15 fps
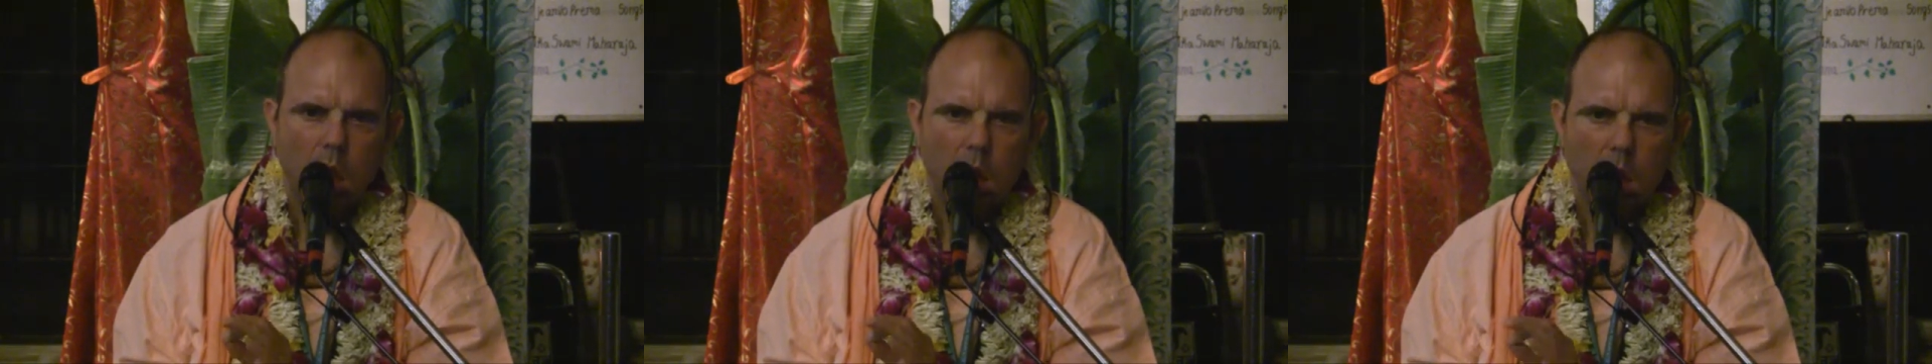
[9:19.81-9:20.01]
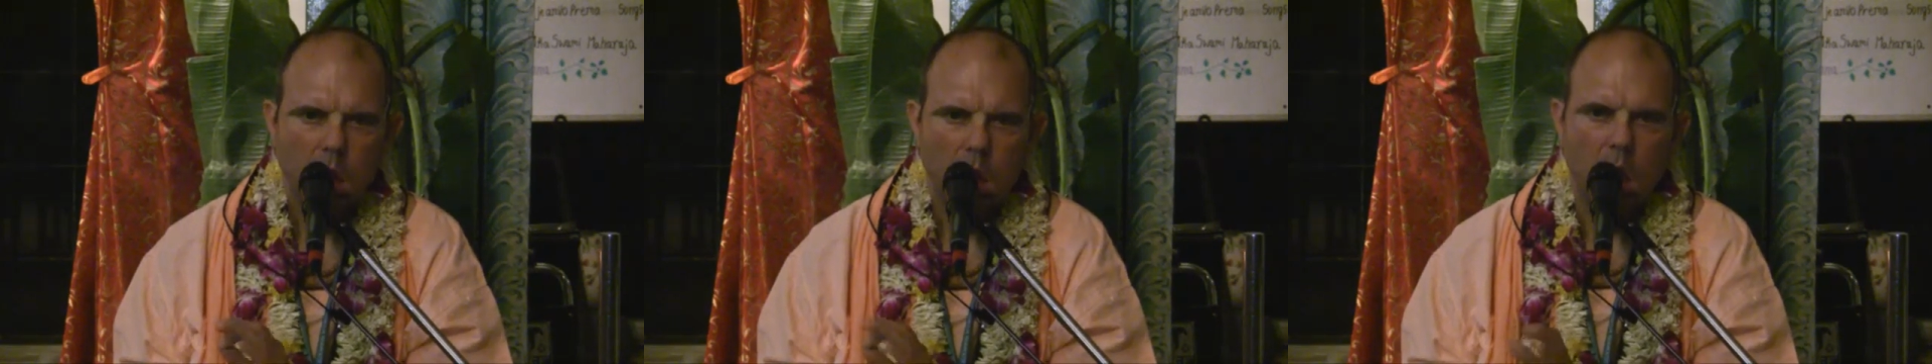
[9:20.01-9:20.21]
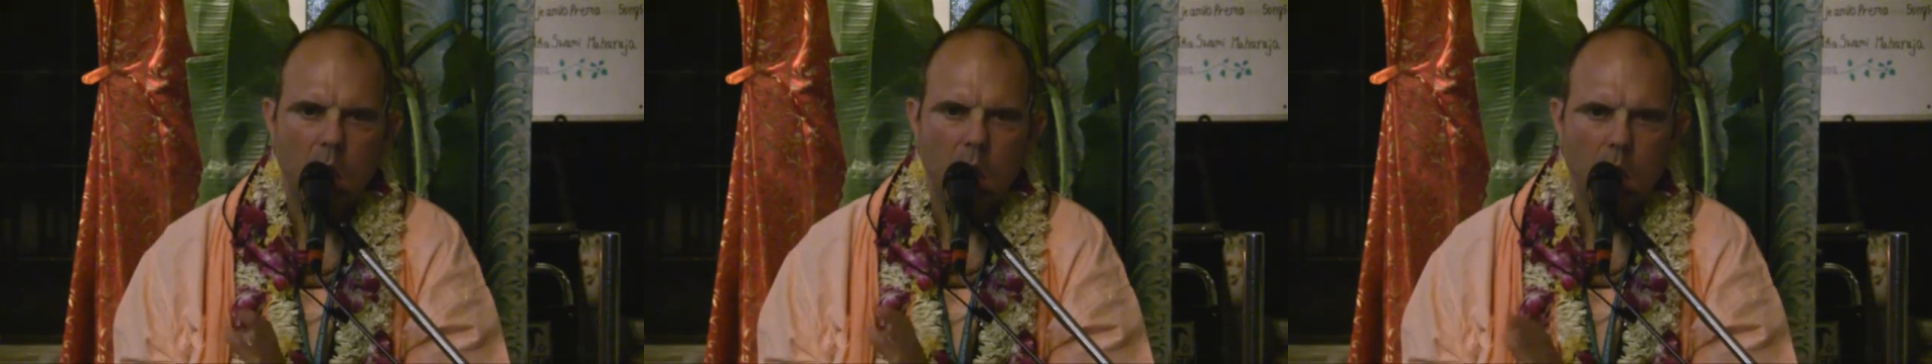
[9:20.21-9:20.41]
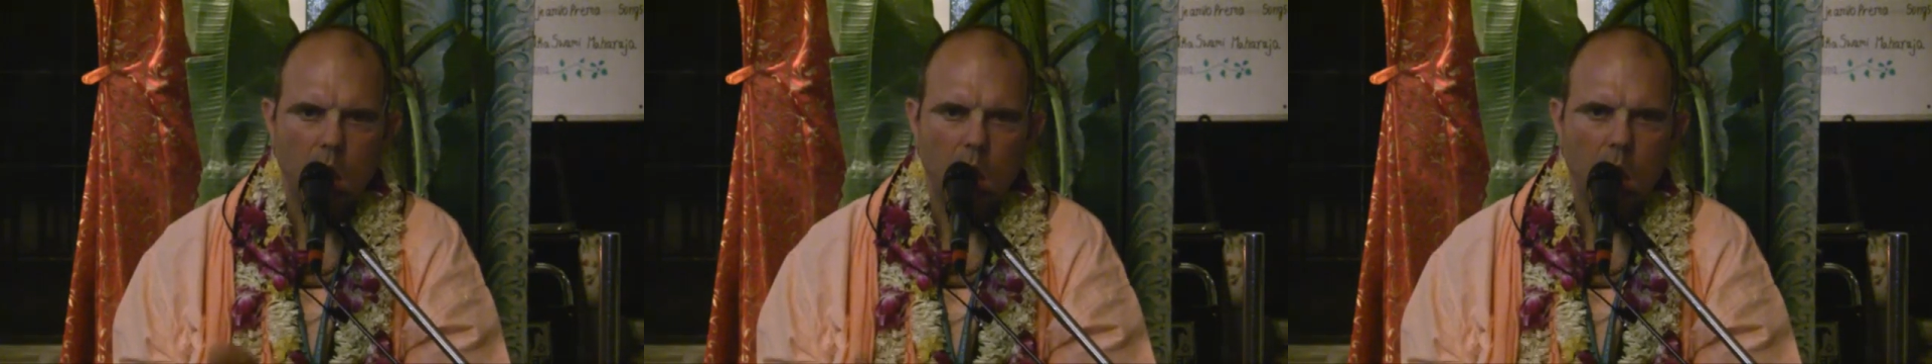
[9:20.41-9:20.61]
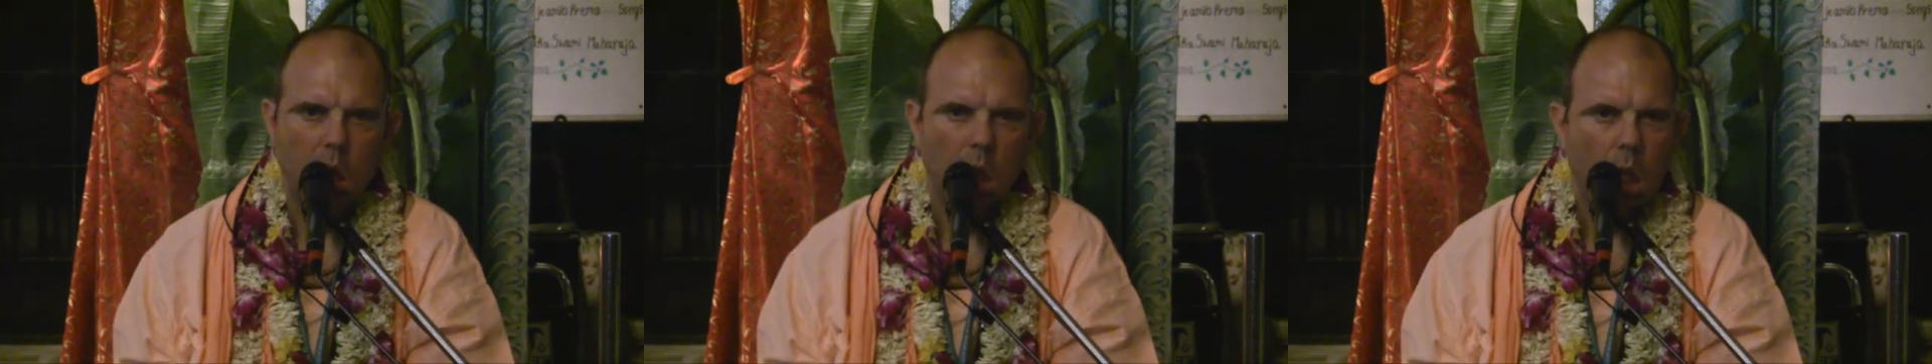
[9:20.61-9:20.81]

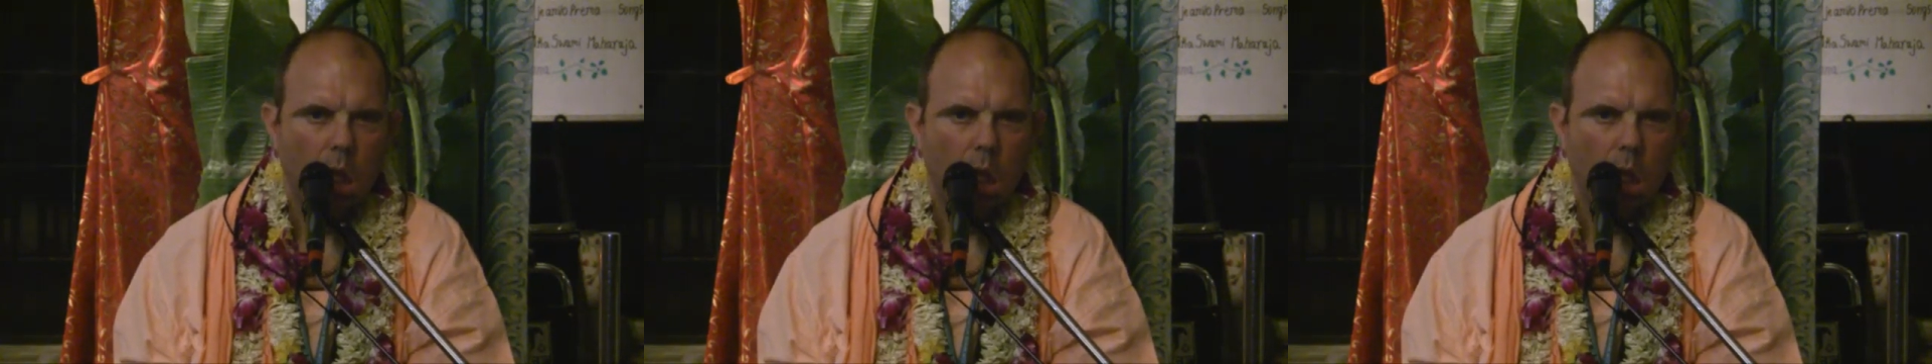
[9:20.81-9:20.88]
softly.